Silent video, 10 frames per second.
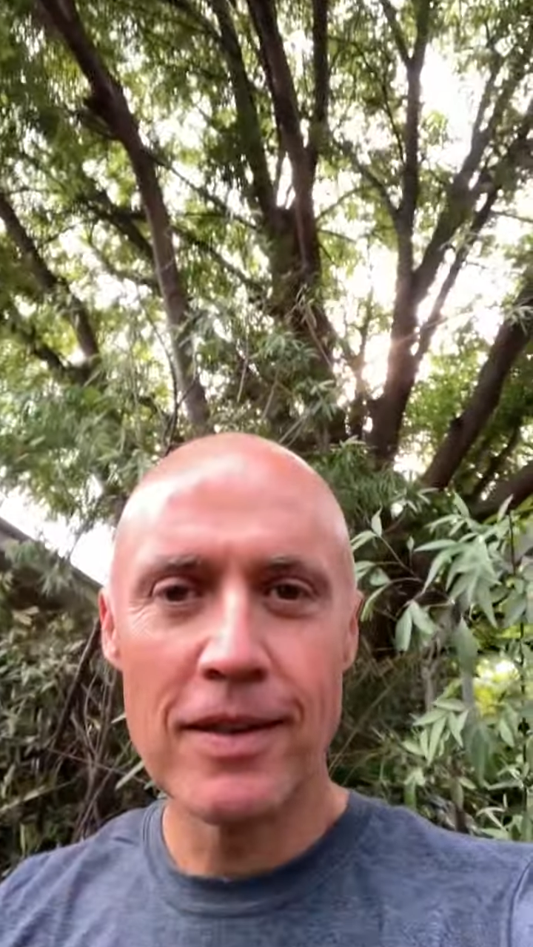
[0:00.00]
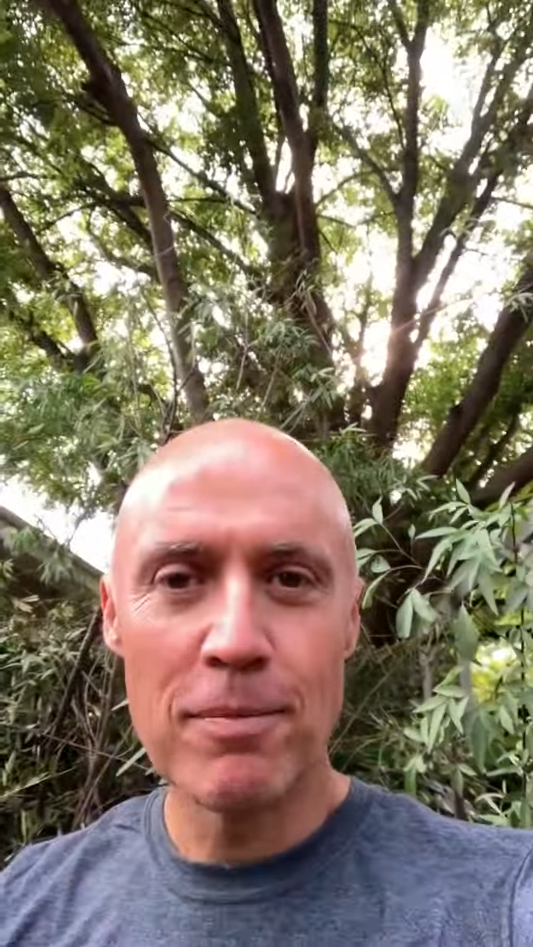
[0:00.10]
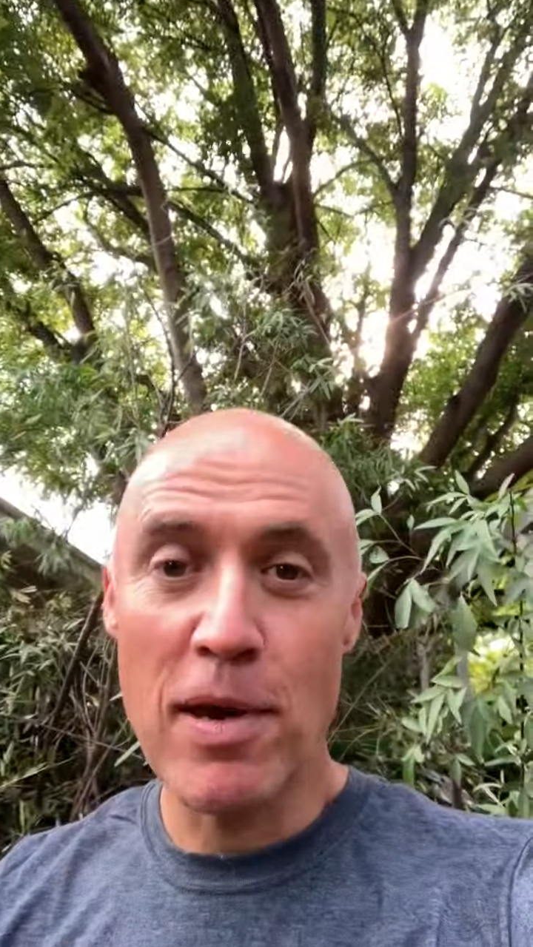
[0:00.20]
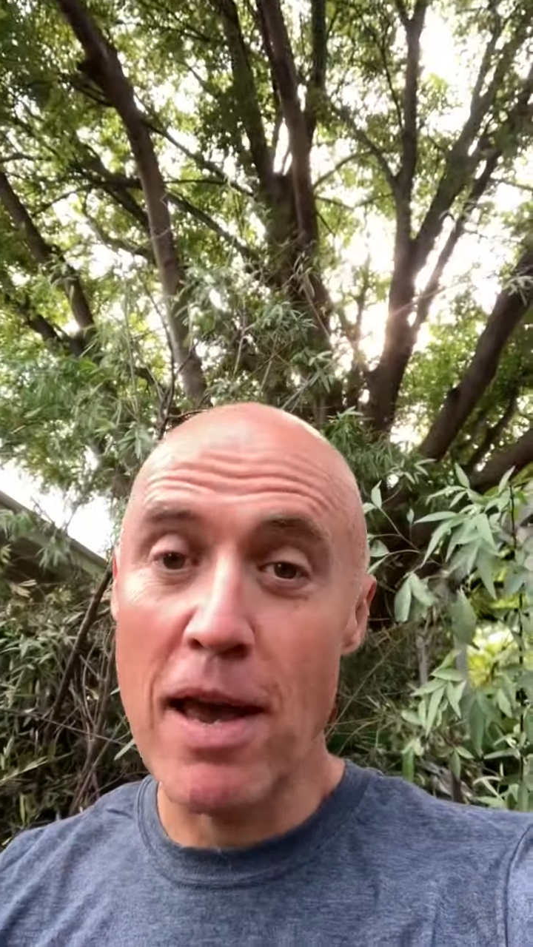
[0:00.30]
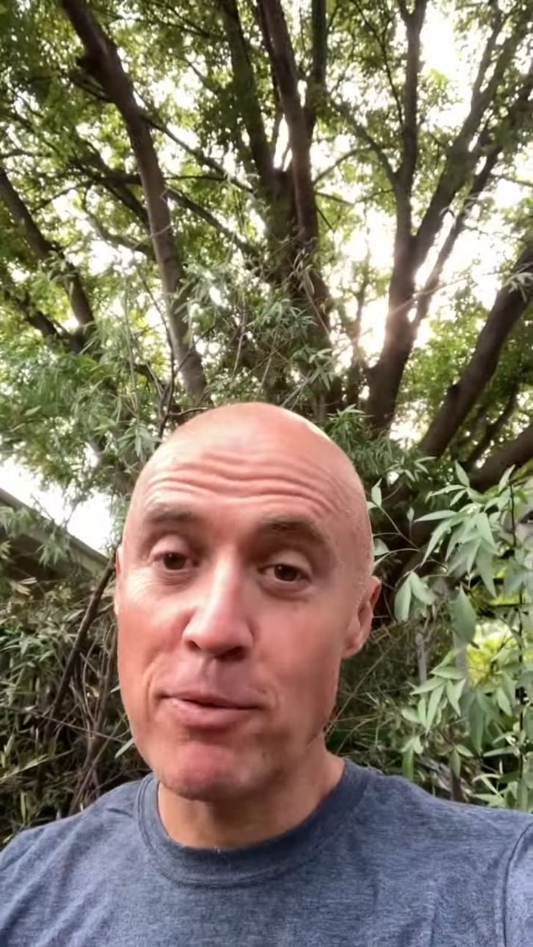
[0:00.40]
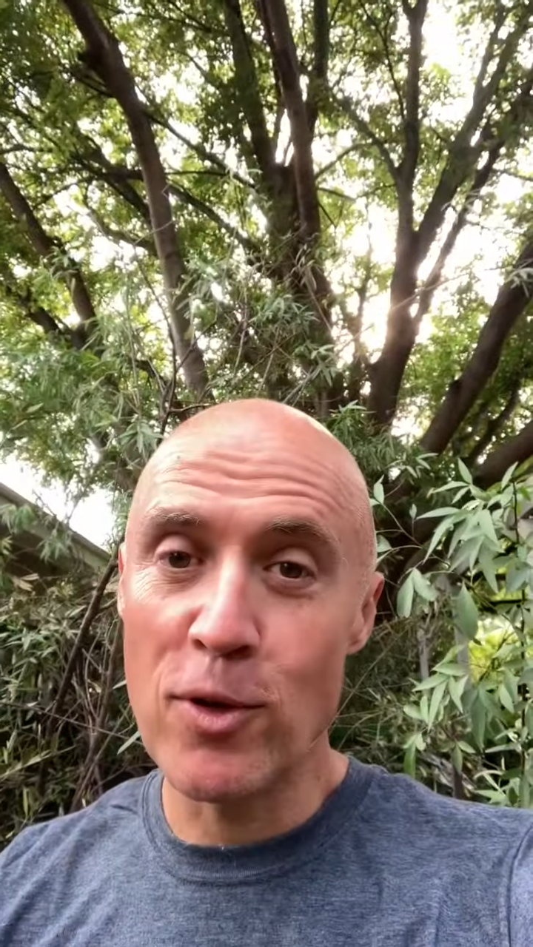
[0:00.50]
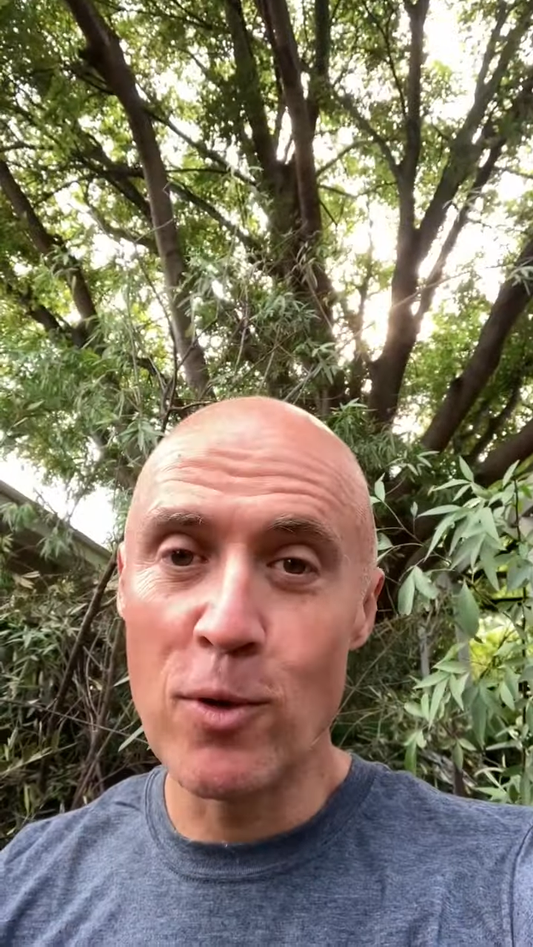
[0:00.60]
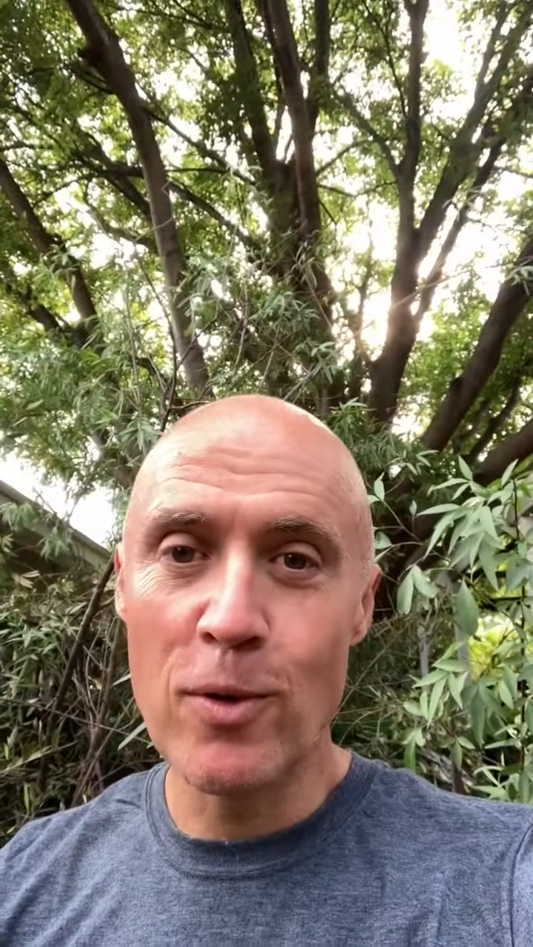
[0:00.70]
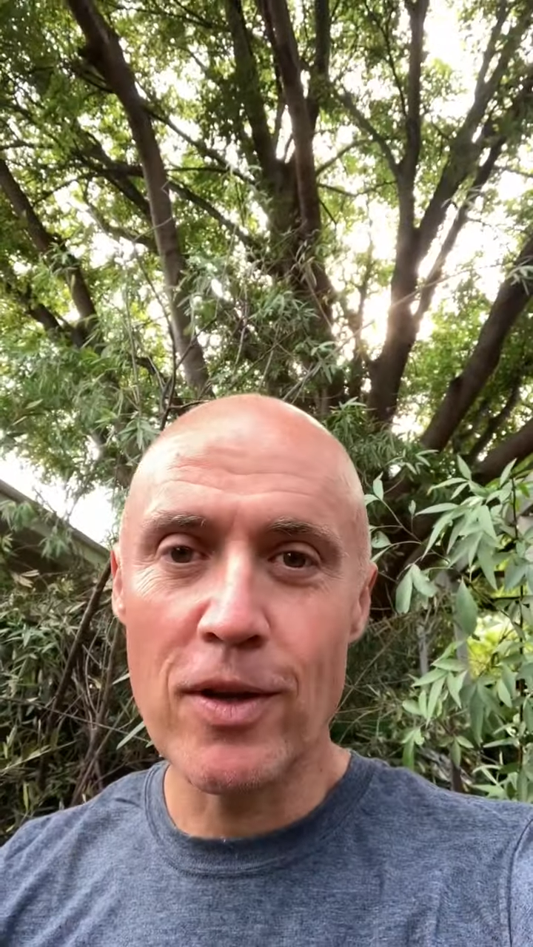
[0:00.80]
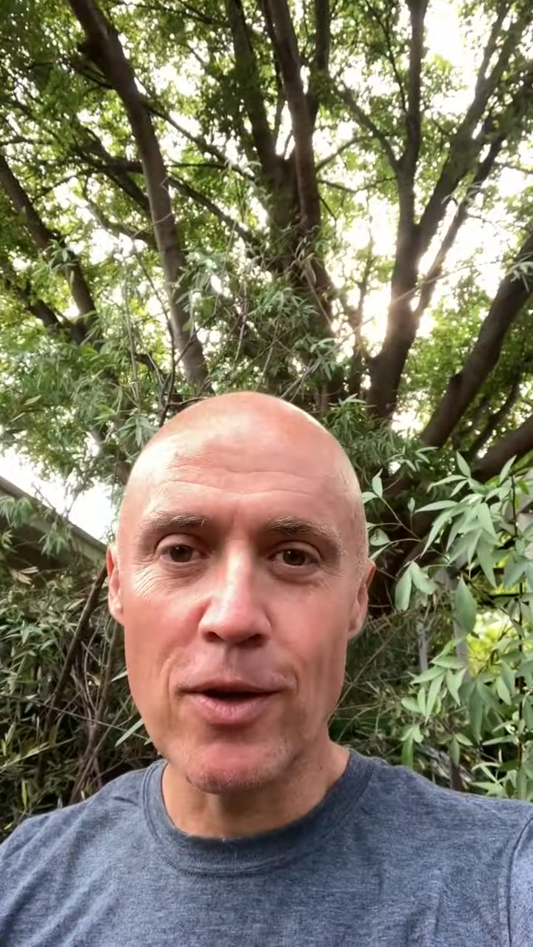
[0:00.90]
Perhaps
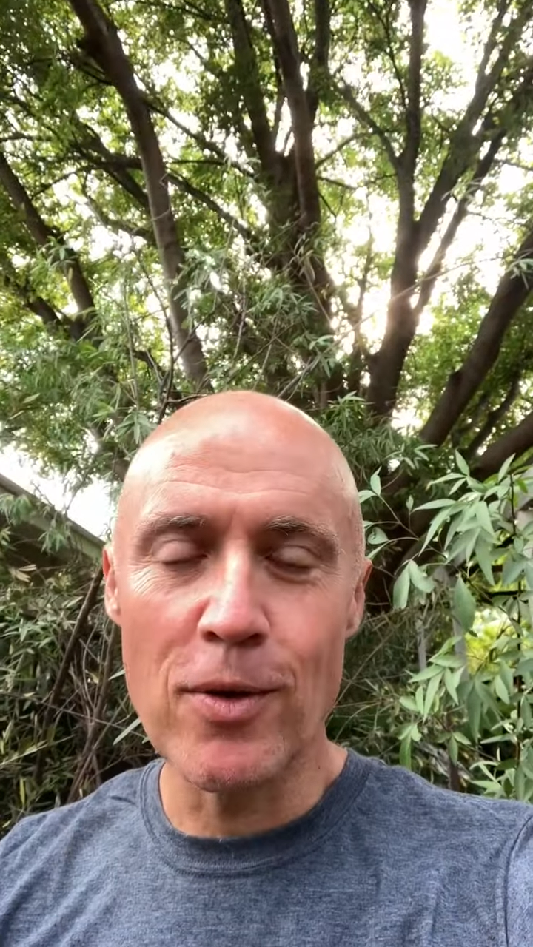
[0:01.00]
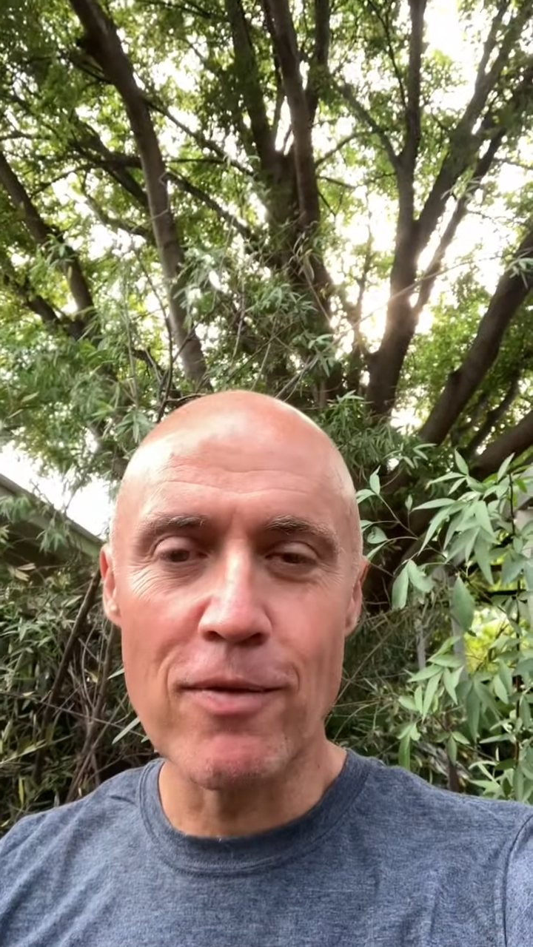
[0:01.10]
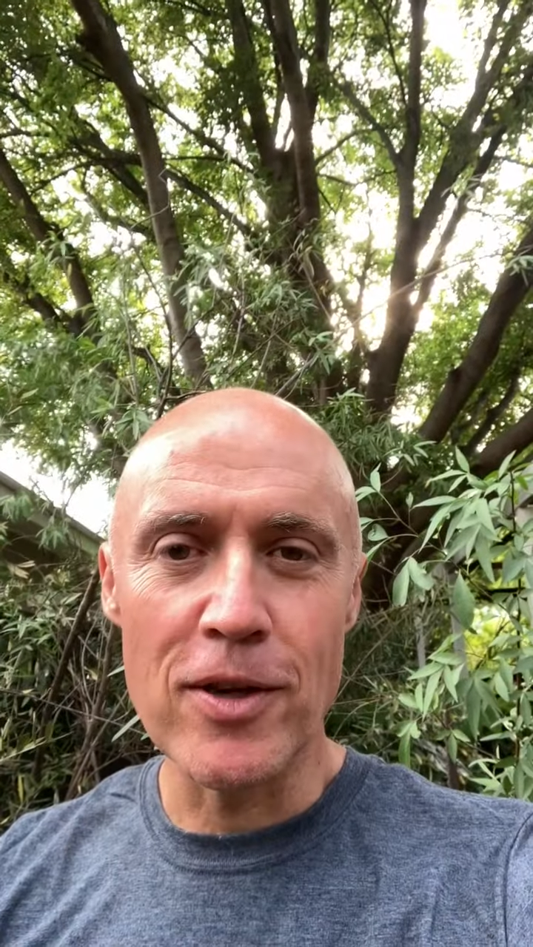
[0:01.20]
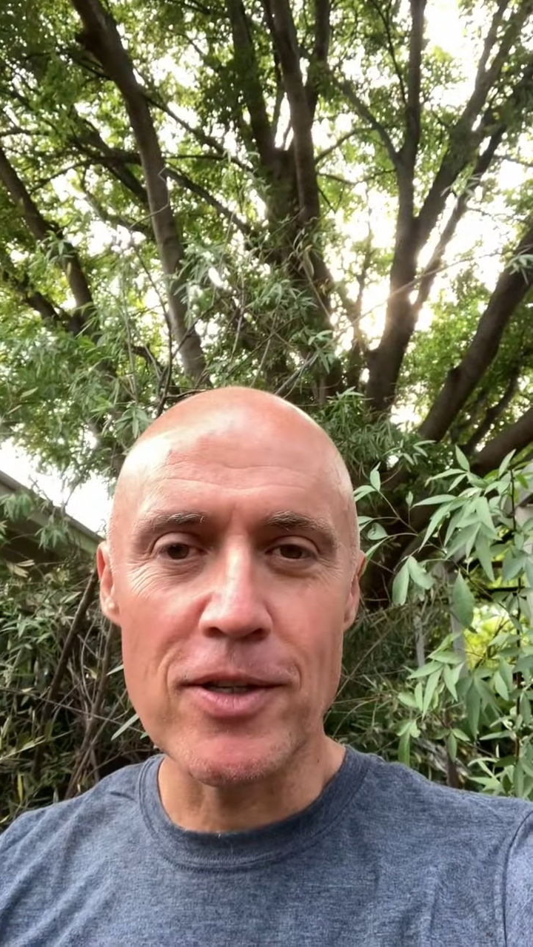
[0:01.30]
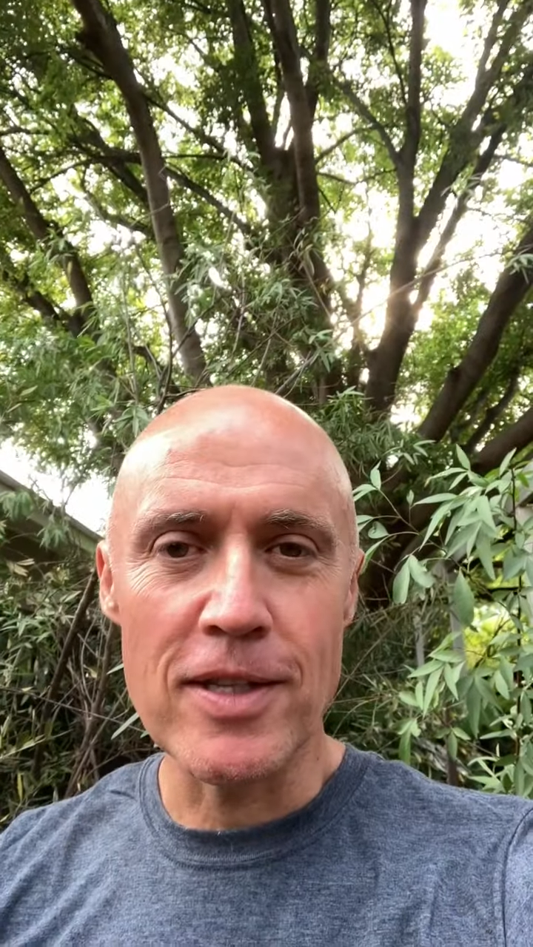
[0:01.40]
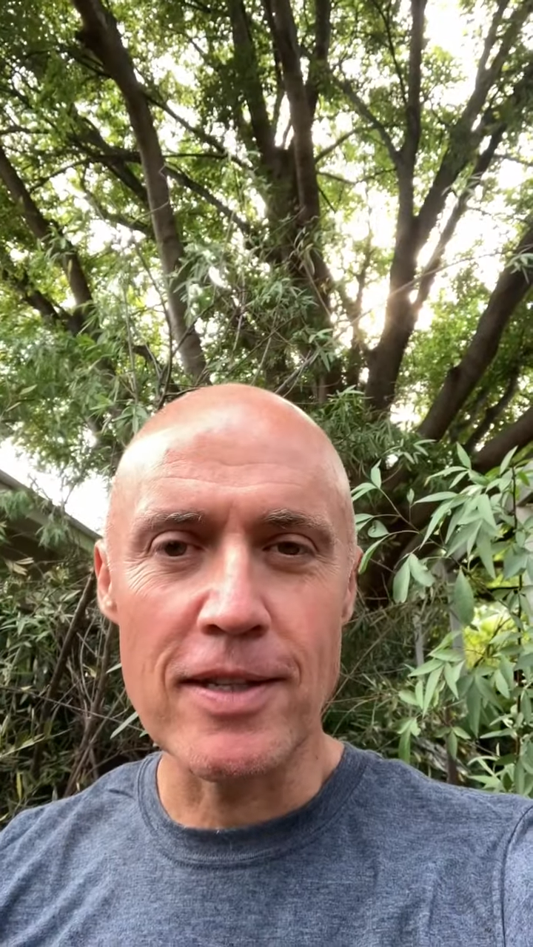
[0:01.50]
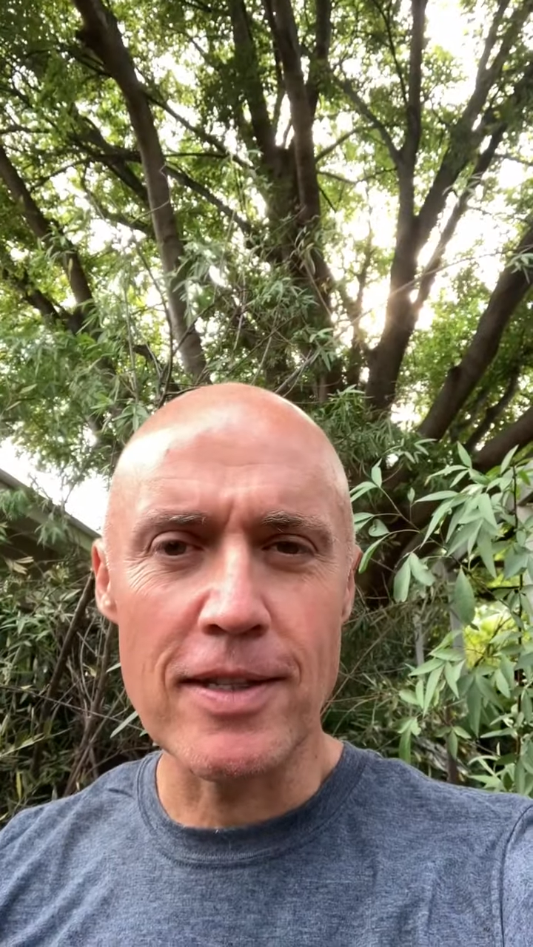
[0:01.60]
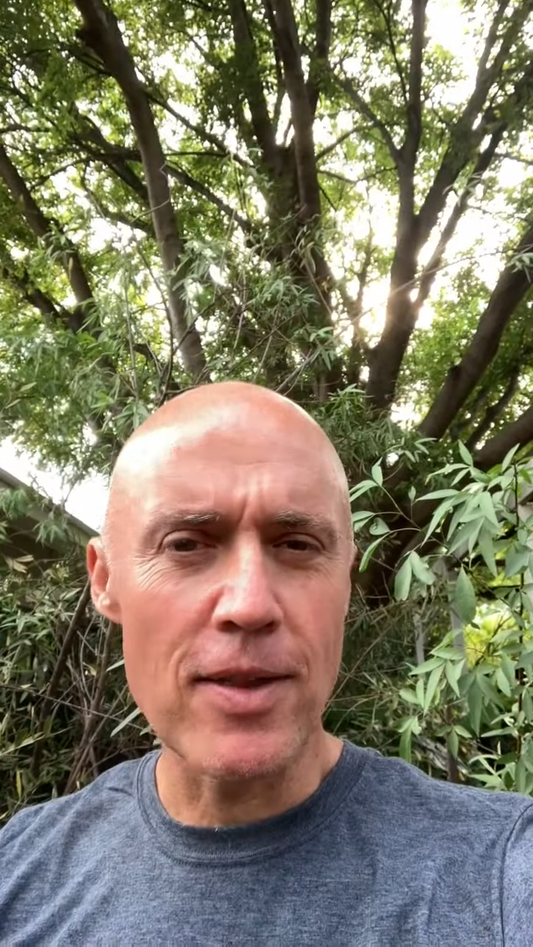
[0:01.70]
all the universes